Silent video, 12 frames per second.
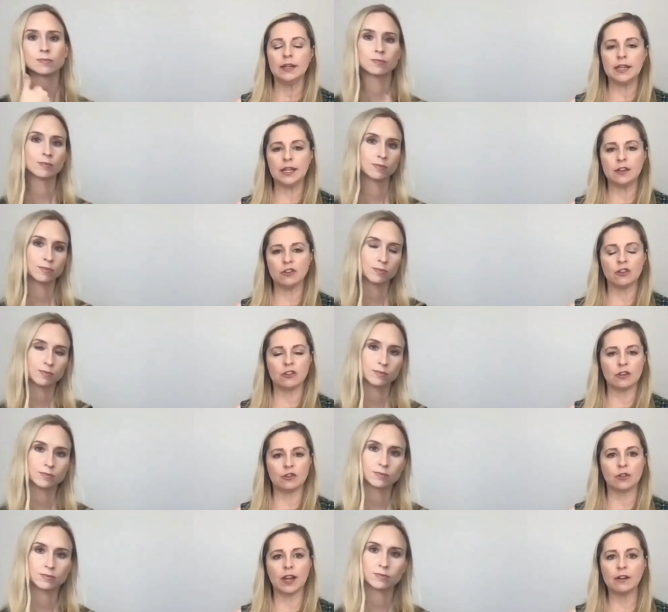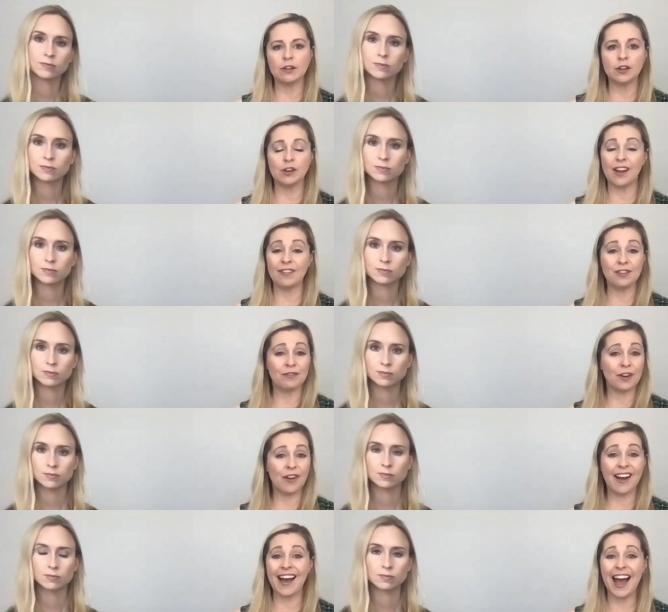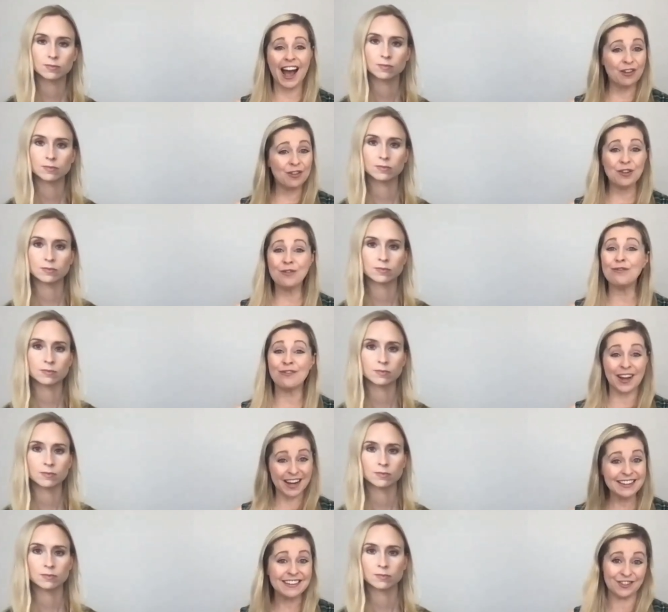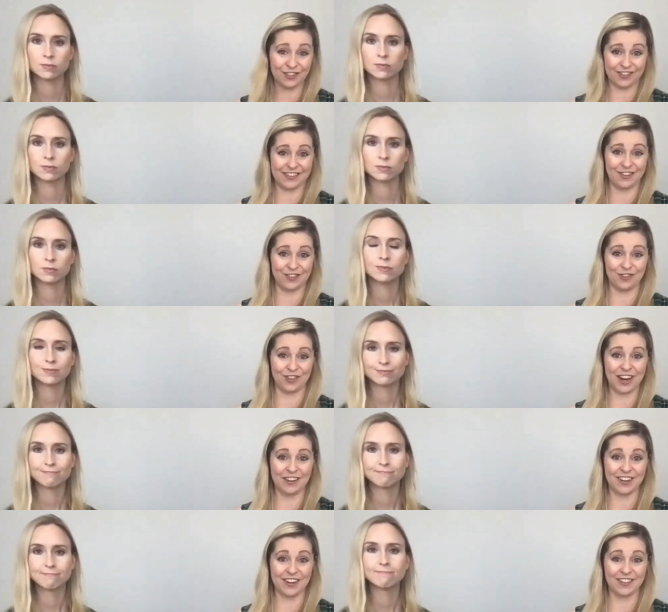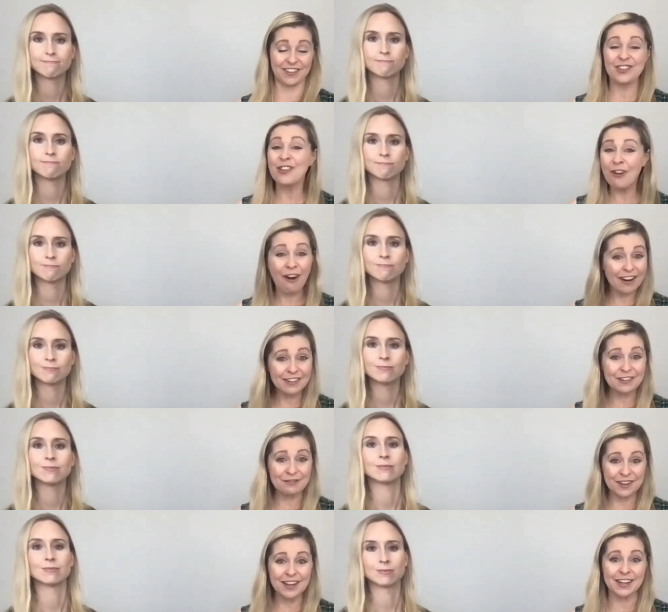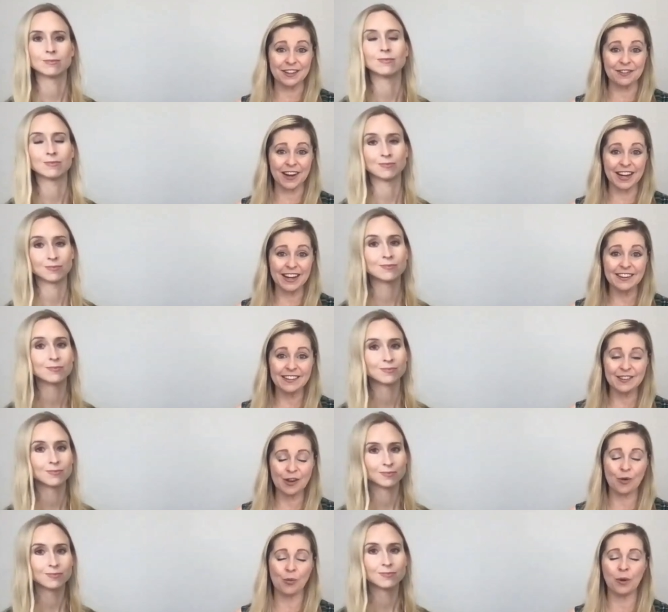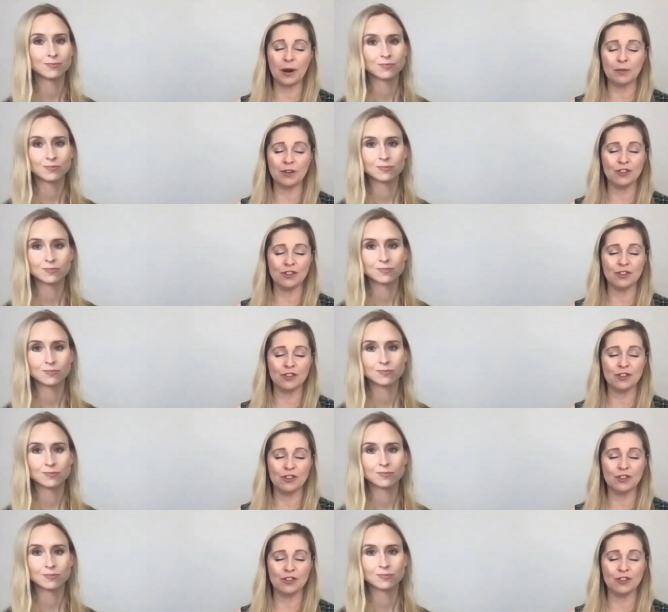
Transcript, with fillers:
Speaker 1: need a gestational carrier, you have to figure out how do you find a gestational carrier. They're hard to find, right? So where